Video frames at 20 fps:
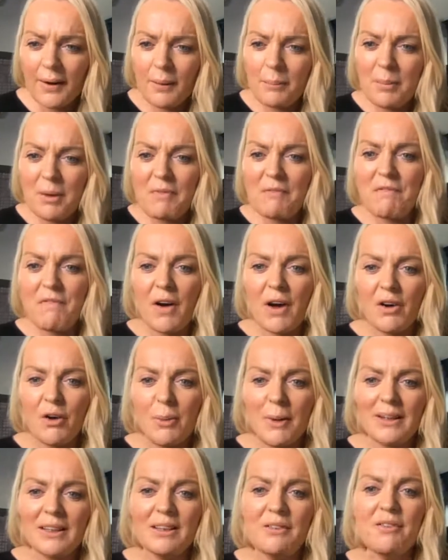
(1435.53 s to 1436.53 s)

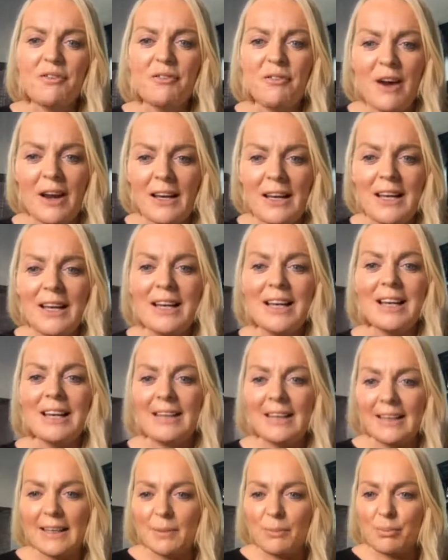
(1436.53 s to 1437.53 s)
Environmentally friendly
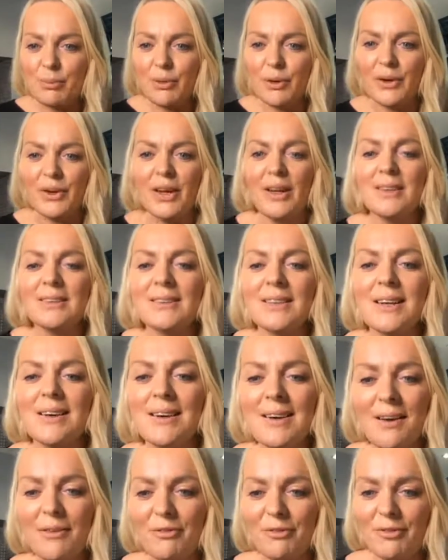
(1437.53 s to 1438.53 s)
cleaning products.
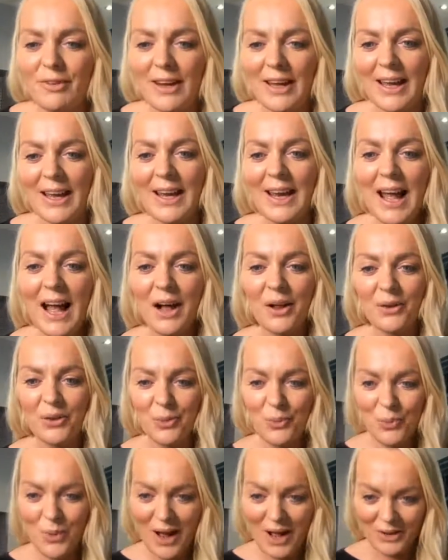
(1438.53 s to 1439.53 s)
Lovely. Health
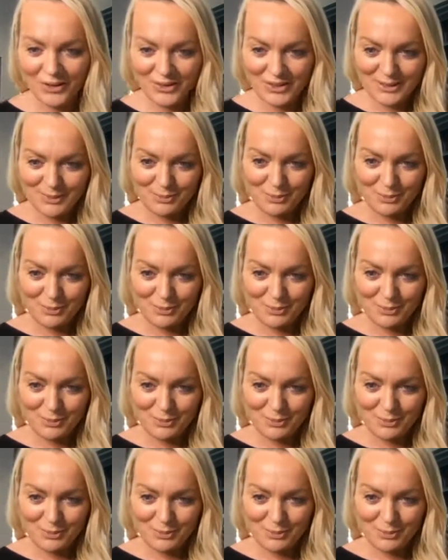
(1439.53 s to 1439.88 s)
and wellness